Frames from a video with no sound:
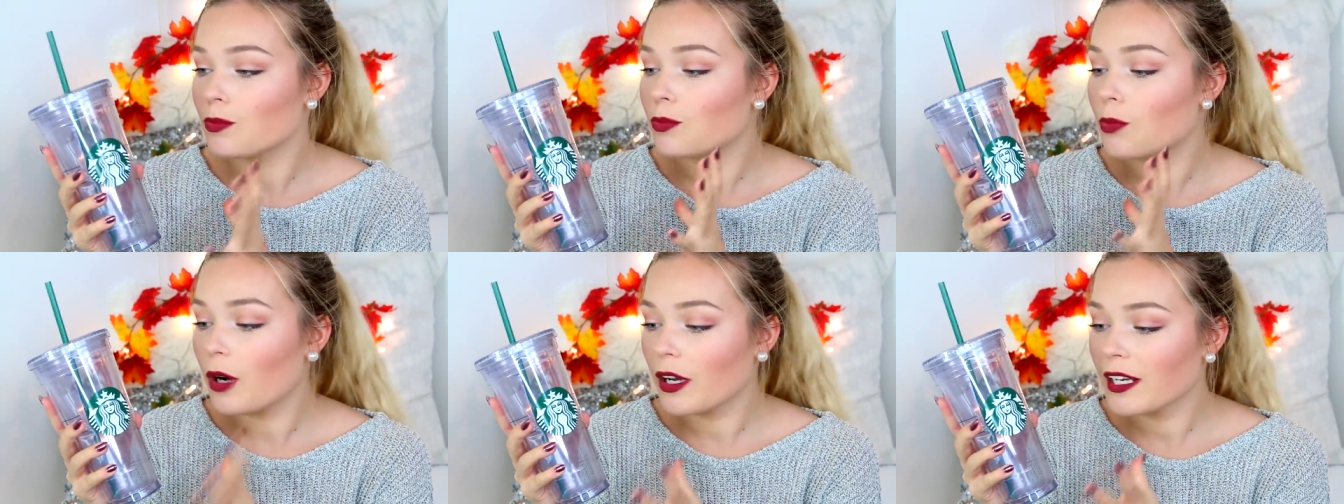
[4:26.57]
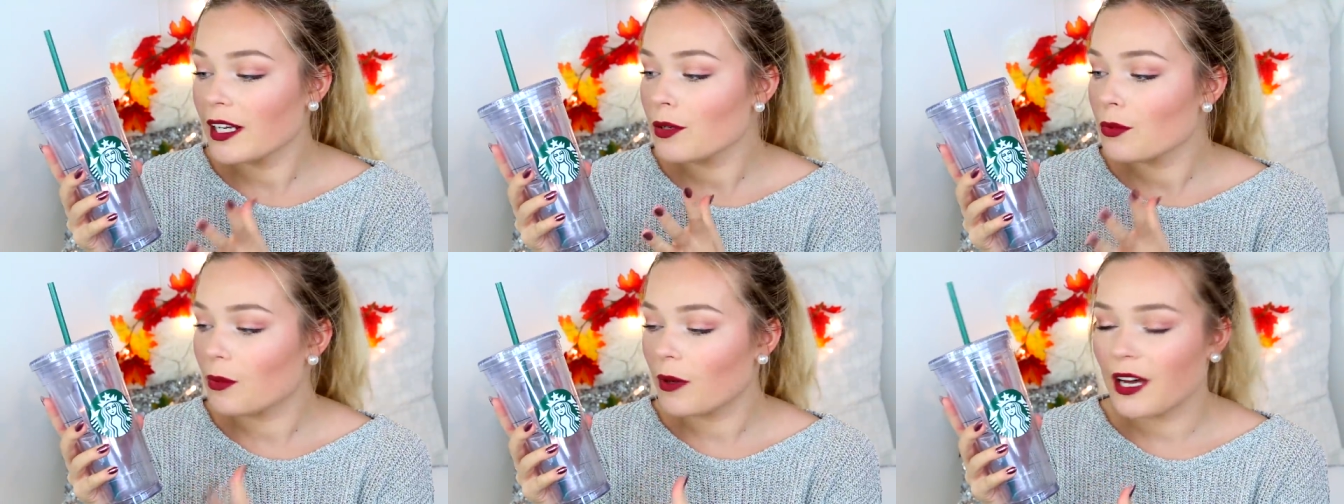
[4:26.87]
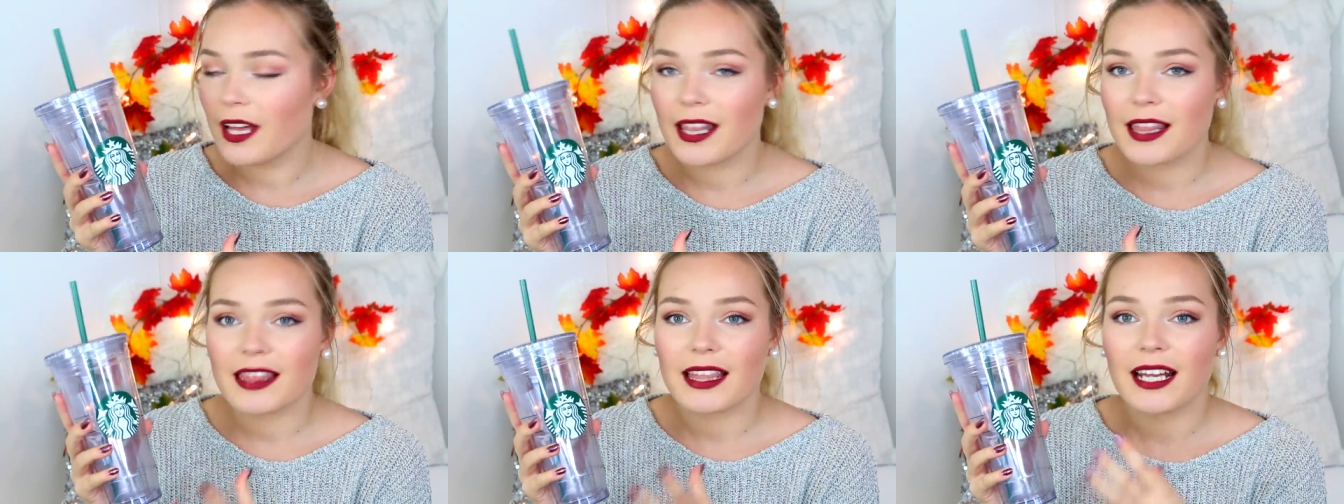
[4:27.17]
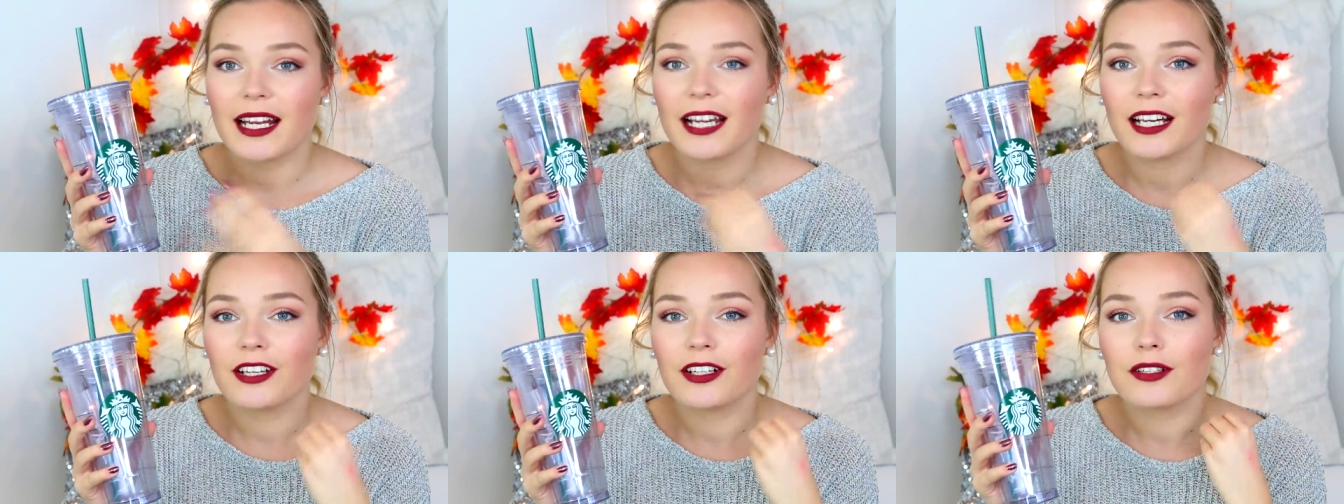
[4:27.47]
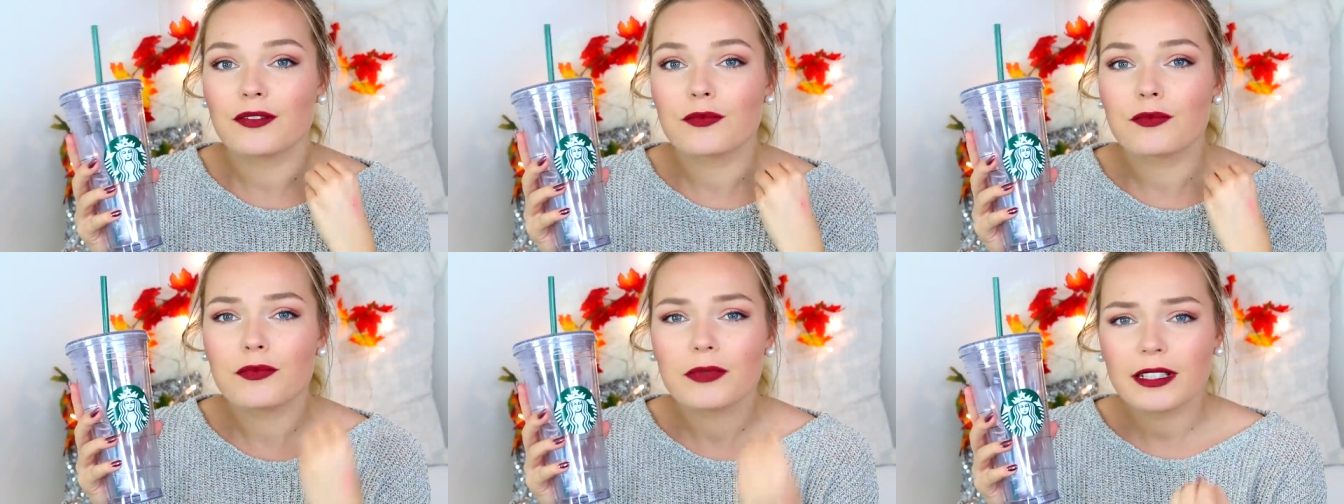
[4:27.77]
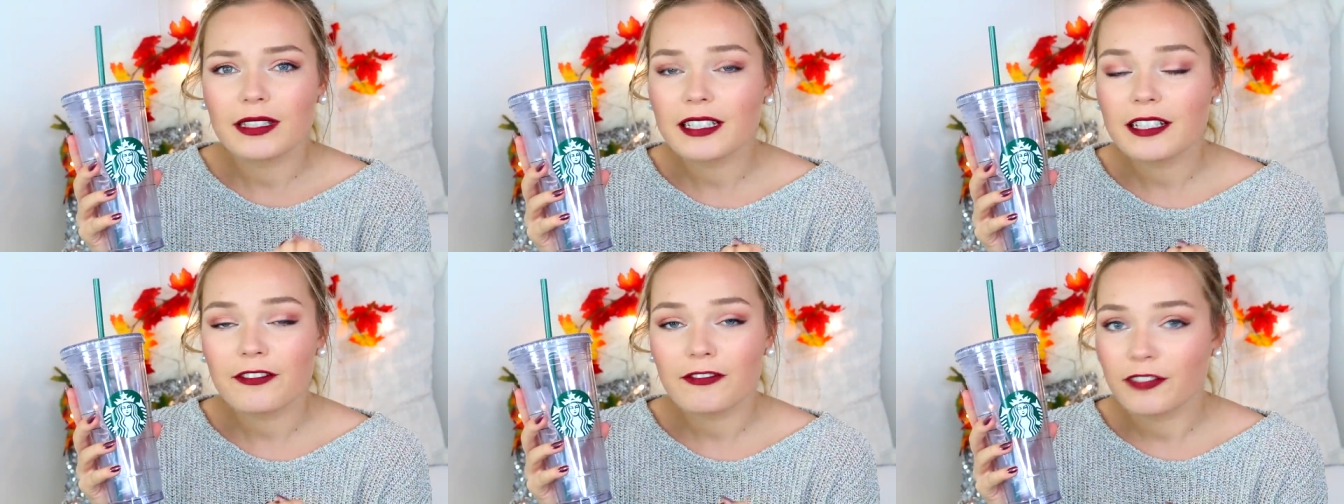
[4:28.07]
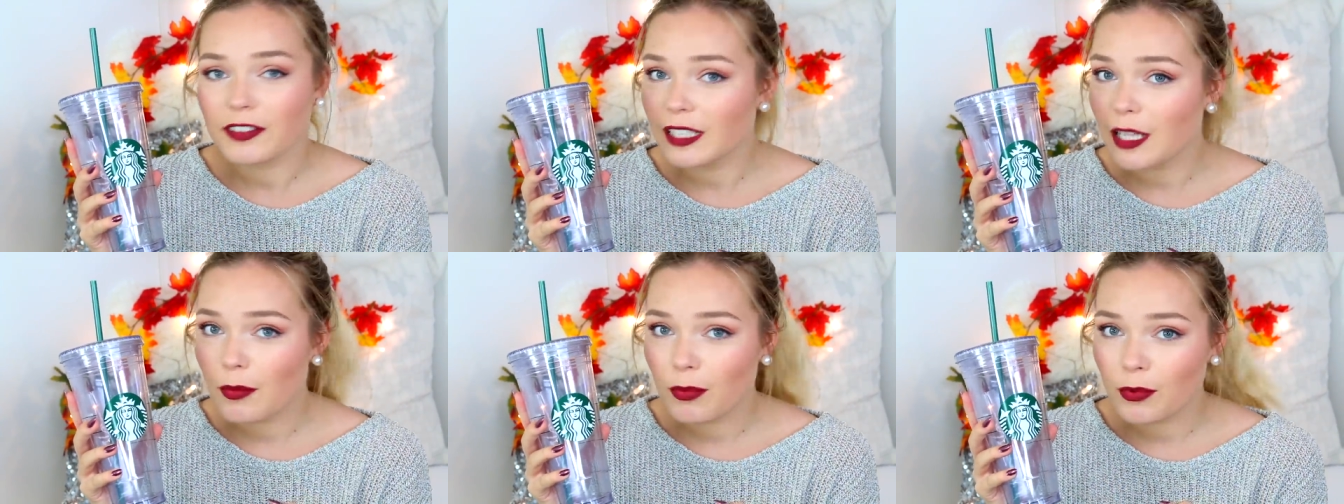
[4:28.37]
wanted one that I could really
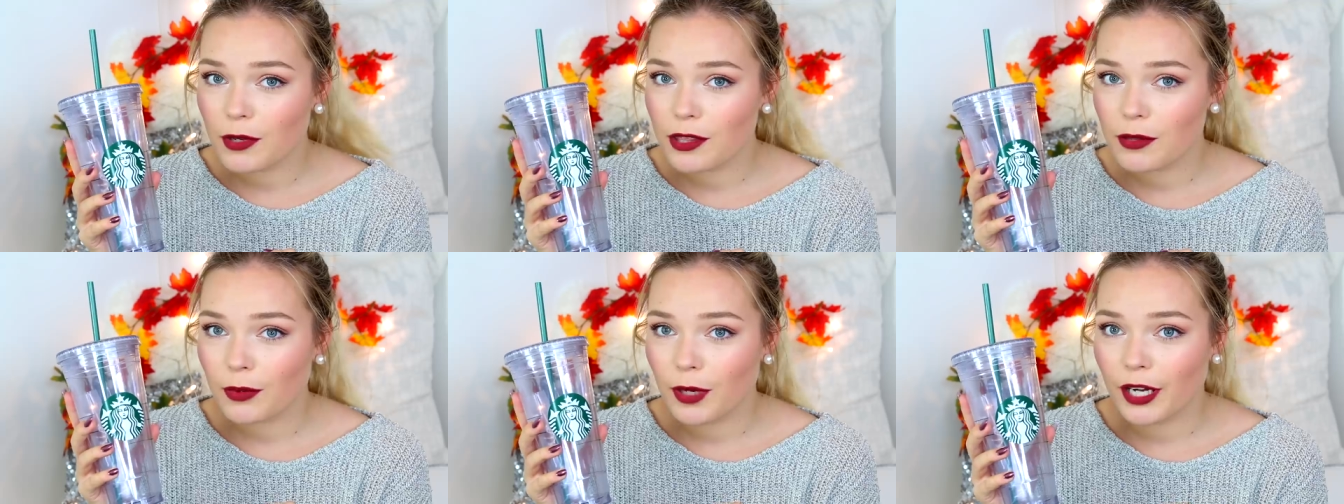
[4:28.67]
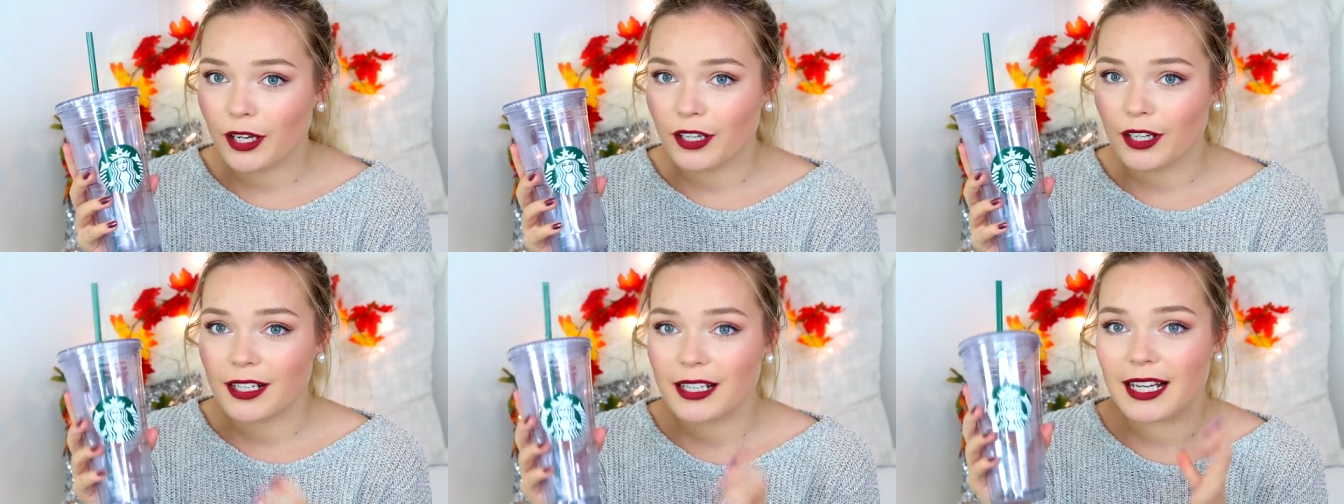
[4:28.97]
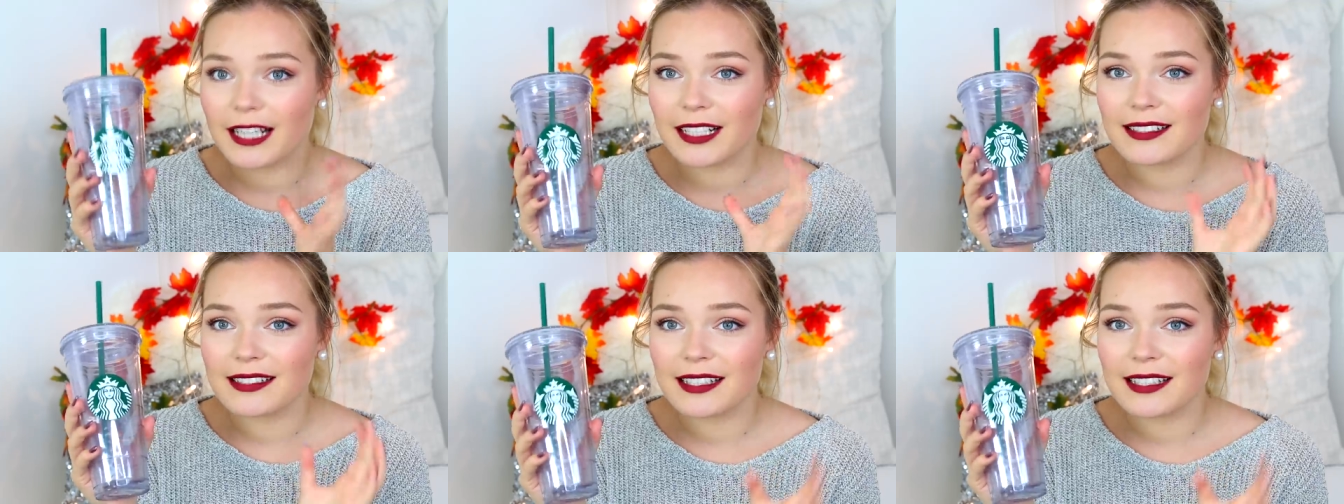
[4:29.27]
fill up with water and I